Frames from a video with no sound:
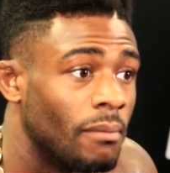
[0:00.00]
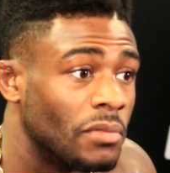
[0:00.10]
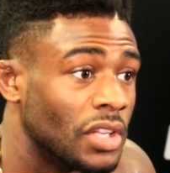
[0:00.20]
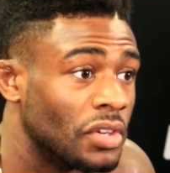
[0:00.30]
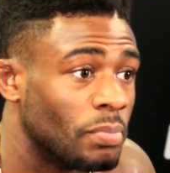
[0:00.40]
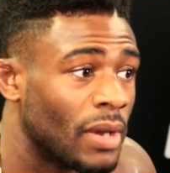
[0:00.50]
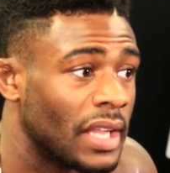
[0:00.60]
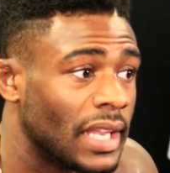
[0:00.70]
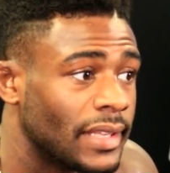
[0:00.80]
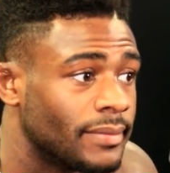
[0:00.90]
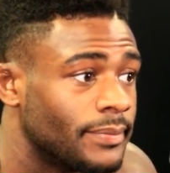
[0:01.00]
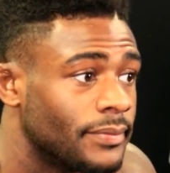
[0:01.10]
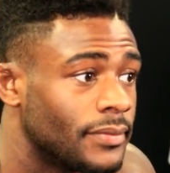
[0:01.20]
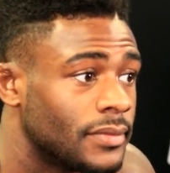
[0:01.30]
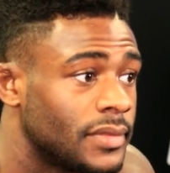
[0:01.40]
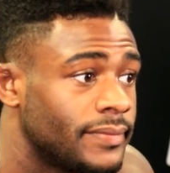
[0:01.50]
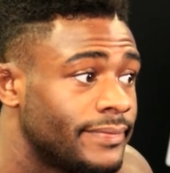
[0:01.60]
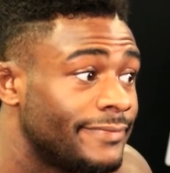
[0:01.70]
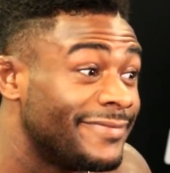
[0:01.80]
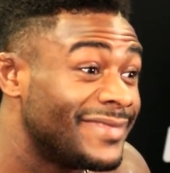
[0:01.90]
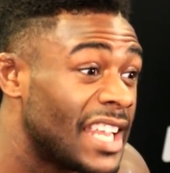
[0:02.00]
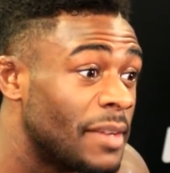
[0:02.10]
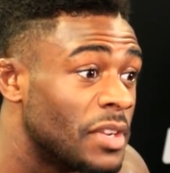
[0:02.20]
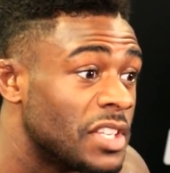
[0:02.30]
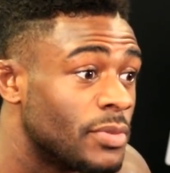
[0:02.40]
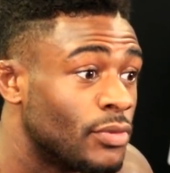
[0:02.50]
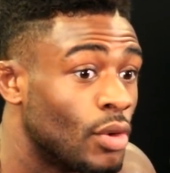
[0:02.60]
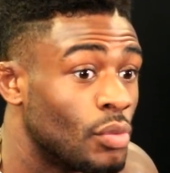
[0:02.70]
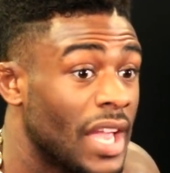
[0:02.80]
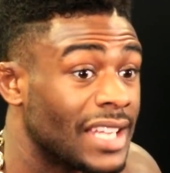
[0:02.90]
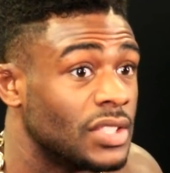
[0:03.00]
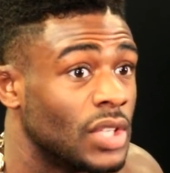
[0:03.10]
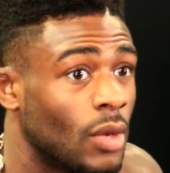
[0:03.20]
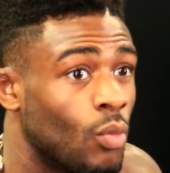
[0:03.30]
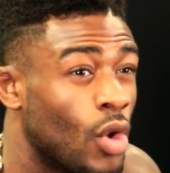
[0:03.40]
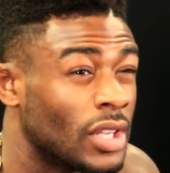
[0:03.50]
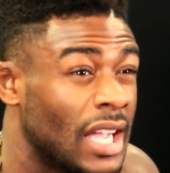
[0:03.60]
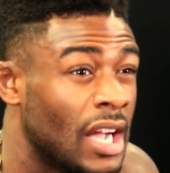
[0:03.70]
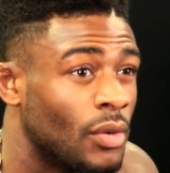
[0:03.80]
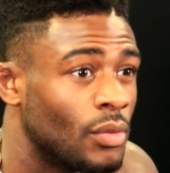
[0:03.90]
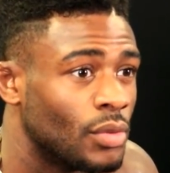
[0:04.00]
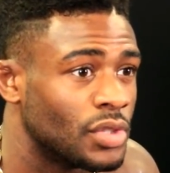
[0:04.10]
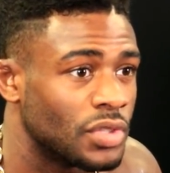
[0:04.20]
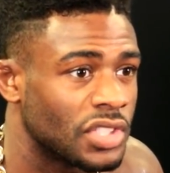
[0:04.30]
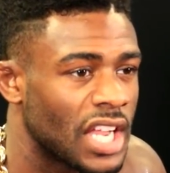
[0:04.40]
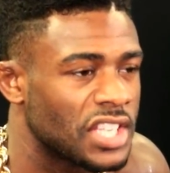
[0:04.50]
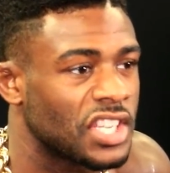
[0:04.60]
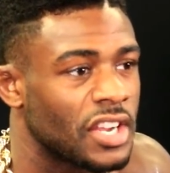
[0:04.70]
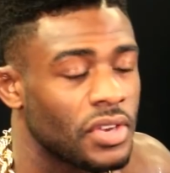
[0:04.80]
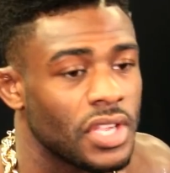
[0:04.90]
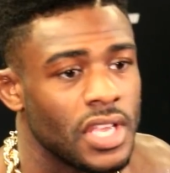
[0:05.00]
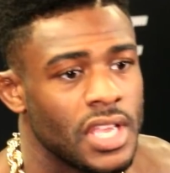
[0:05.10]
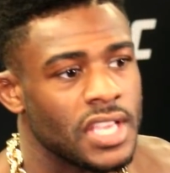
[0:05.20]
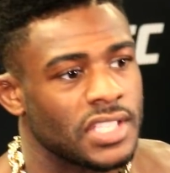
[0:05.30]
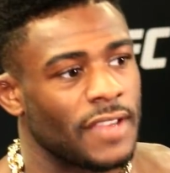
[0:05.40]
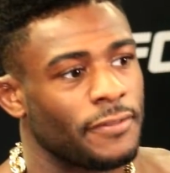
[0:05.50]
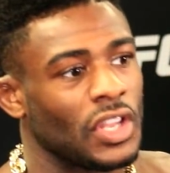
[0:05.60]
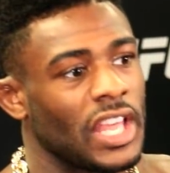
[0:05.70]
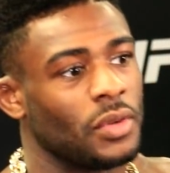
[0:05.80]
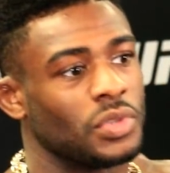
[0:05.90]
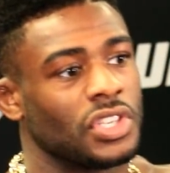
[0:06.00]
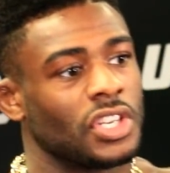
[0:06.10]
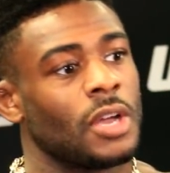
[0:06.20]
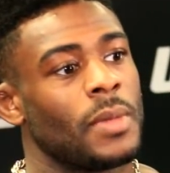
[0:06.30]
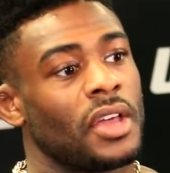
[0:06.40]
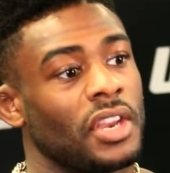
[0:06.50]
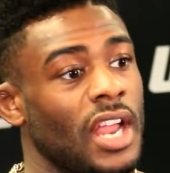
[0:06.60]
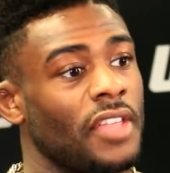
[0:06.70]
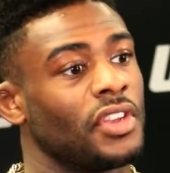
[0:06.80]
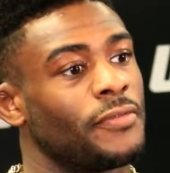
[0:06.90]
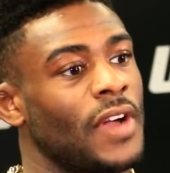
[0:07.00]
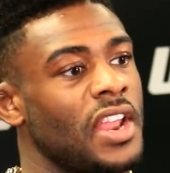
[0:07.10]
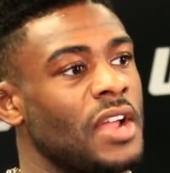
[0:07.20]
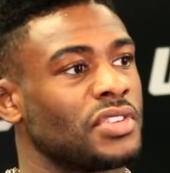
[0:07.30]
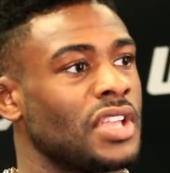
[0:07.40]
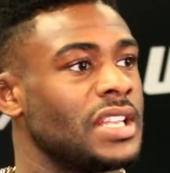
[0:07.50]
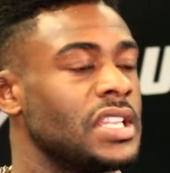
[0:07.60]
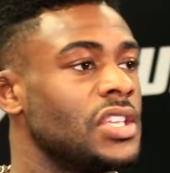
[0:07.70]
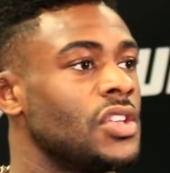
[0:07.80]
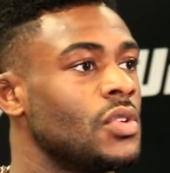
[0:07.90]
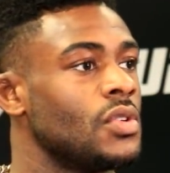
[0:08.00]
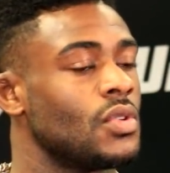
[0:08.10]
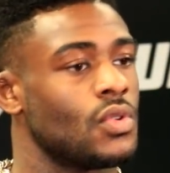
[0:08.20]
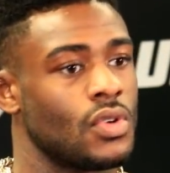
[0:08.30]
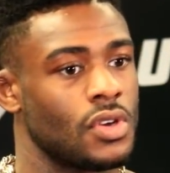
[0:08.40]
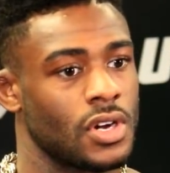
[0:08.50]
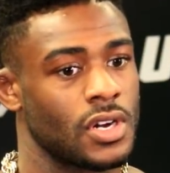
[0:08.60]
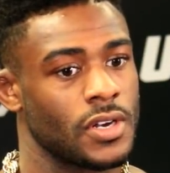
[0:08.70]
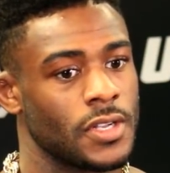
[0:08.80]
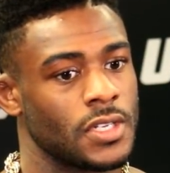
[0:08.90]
Literally probably like 10 minutes before we actually like walked out, which was kind of scary because I felt like it was going to come out in either the fight and I was going to get DQ'd or